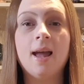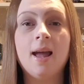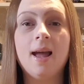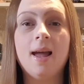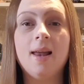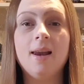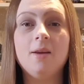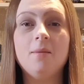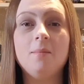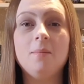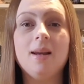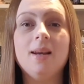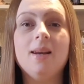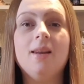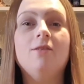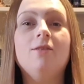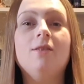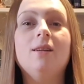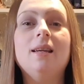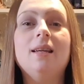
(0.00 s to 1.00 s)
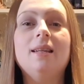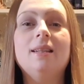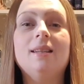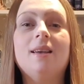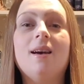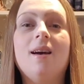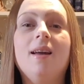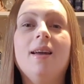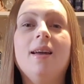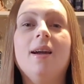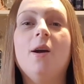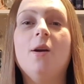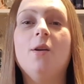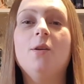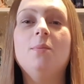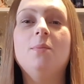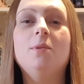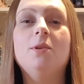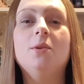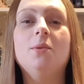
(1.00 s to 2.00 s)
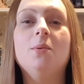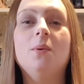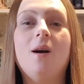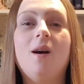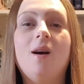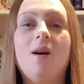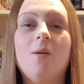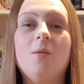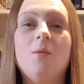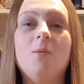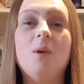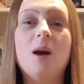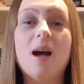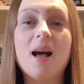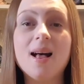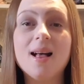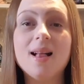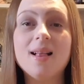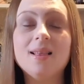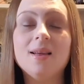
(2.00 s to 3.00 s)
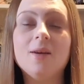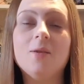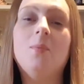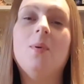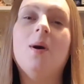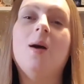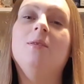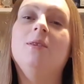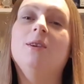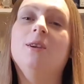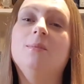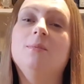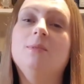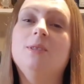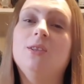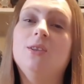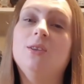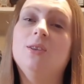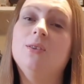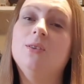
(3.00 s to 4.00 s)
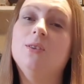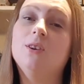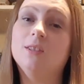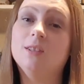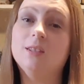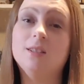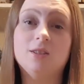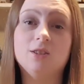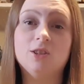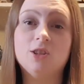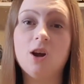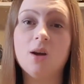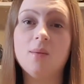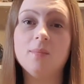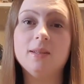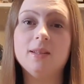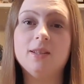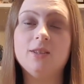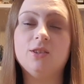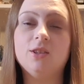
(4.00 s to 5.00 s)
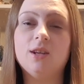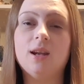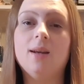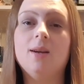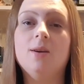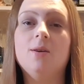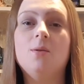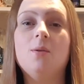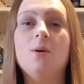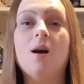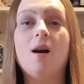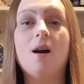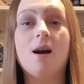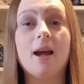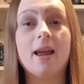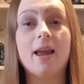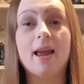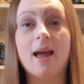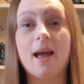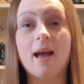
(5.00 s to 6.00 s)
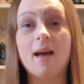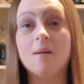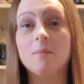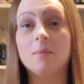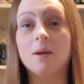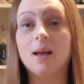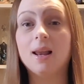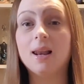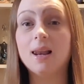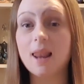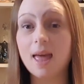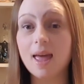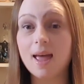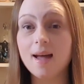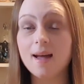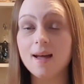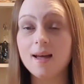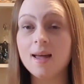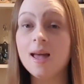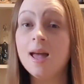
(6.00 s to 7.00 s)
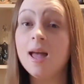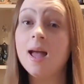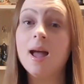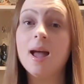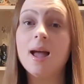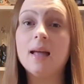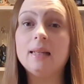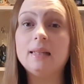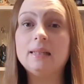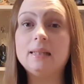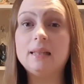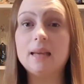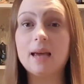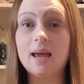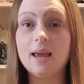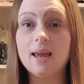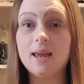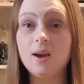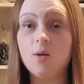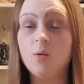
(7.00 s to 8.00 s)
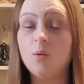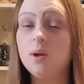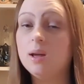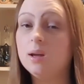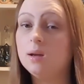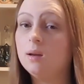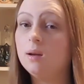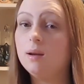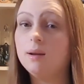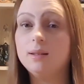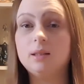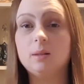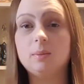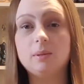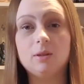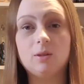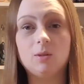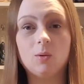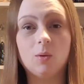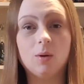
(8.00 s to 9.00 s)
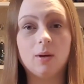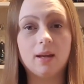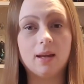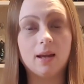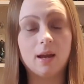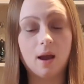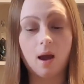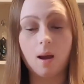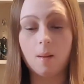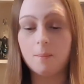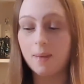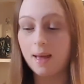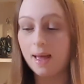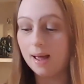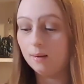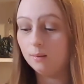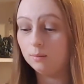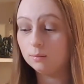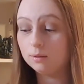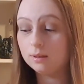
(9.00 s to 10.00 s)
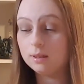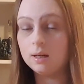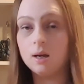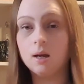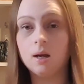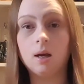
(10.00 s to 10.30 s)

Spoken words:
Hello my lovelies, I hope you are well. Welcome to God's Enchantments channel. I am Claire and today we are going to be talking about